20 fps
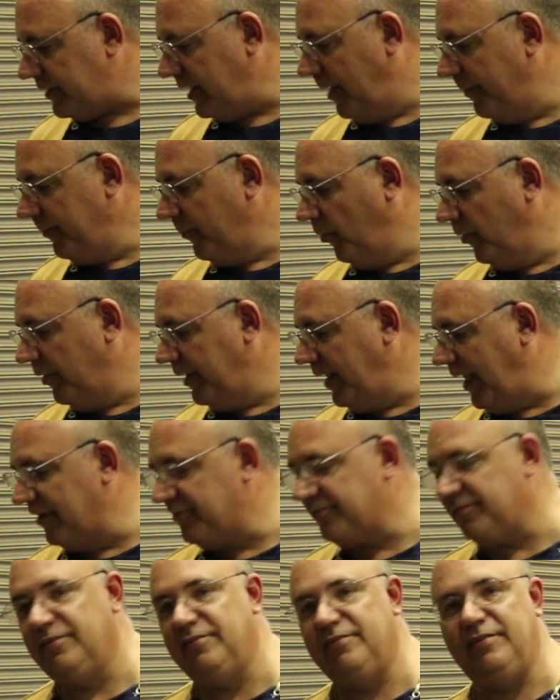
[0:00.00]
I'm going to
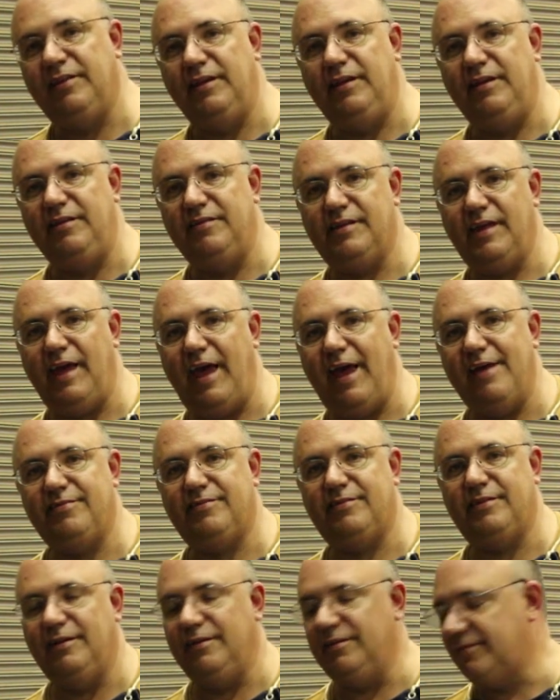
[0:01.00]
actually send these
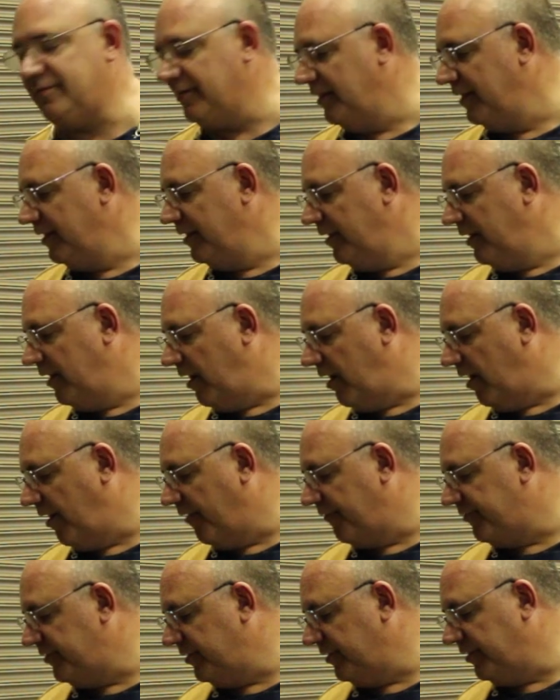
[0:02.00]
castings
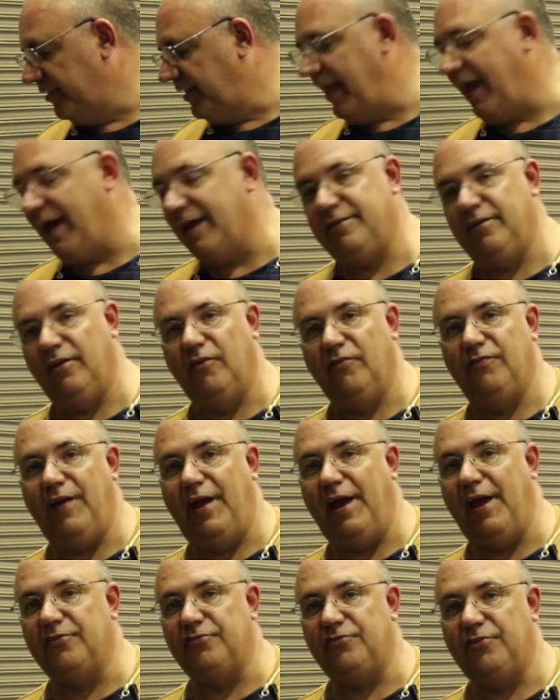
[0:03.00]
off to Cattail
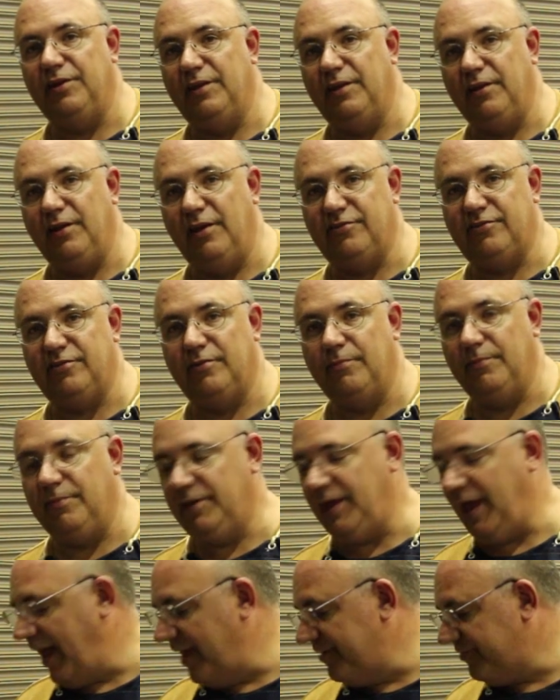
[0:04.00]
Foundry that does some
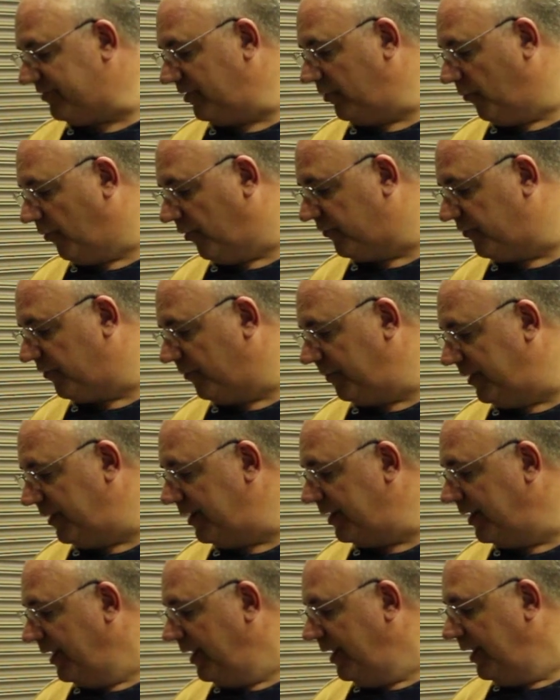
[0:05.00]
casting work for
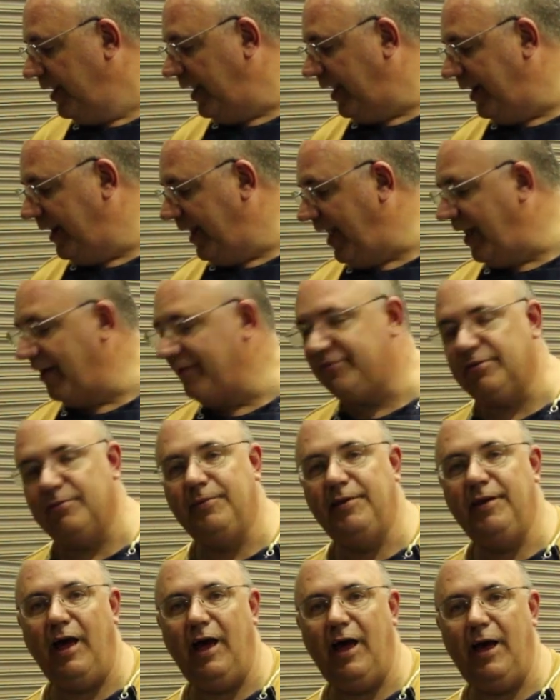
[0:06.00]
me, and have
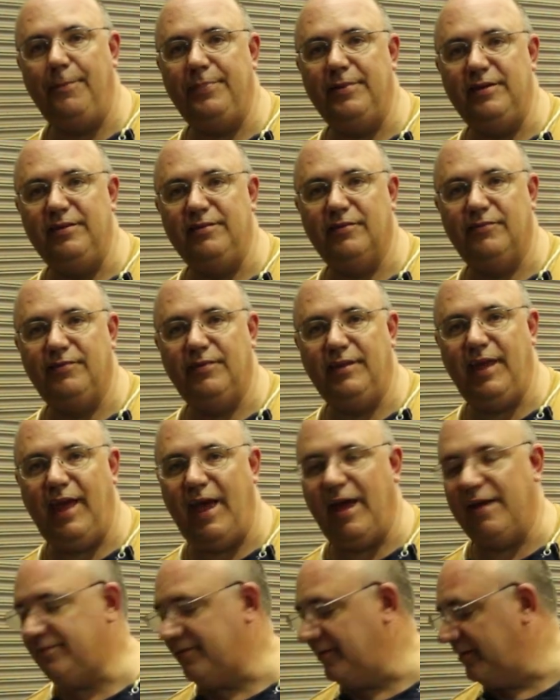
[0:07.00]
some copies of the
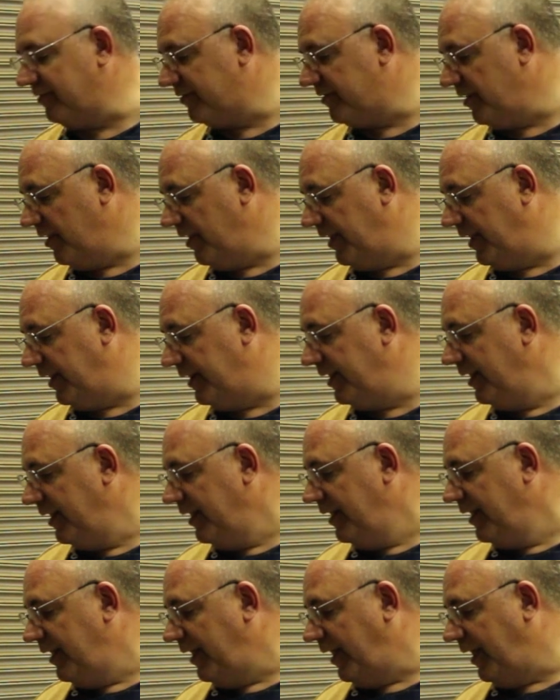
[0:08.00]
castings done,
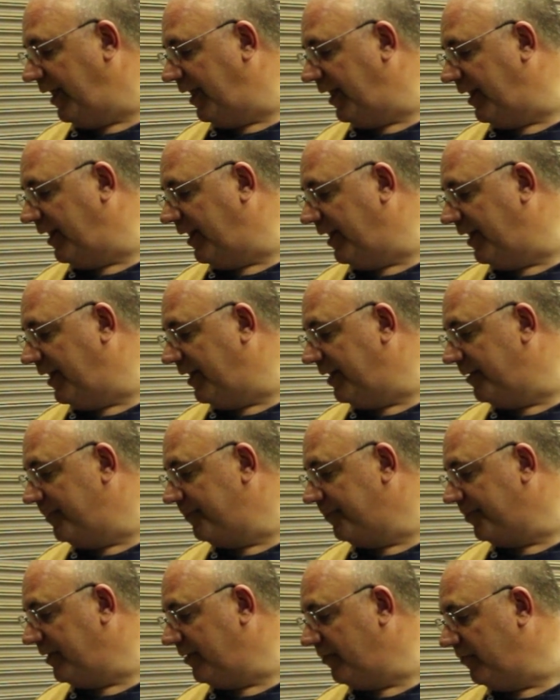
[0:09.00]
and
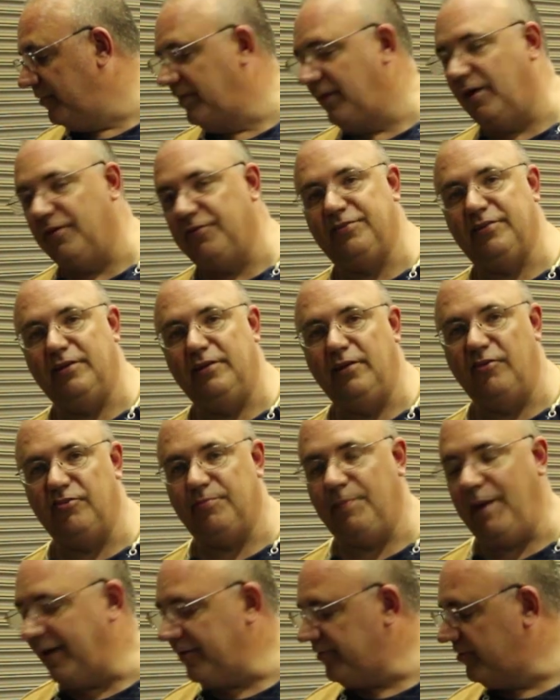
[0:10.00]
um, they'll send those
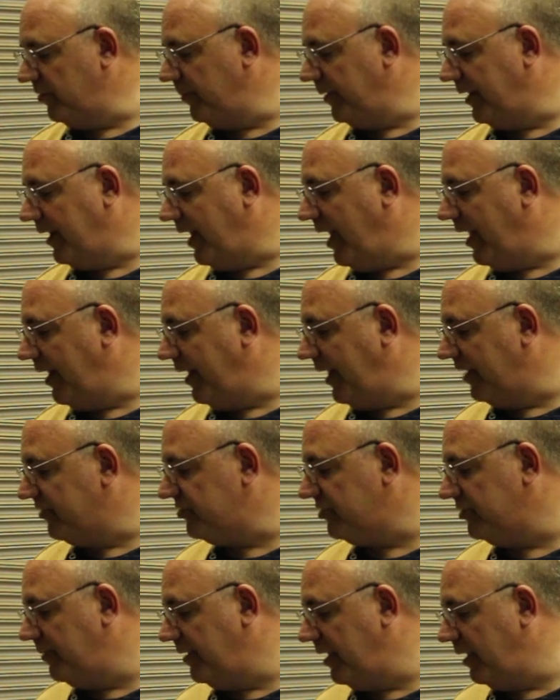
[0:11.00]
back to me, and I'll
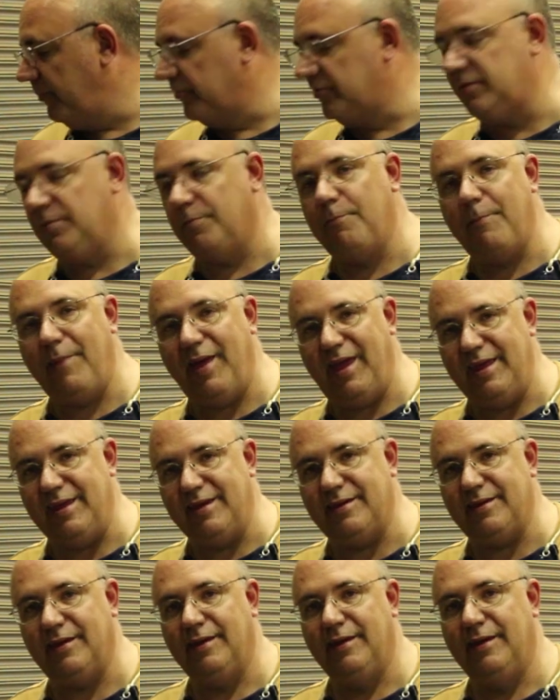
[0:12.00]
actually be able to
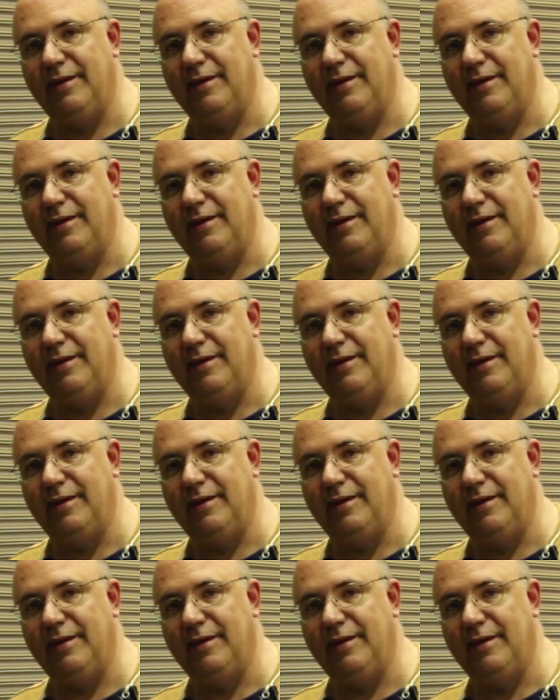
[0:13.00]
make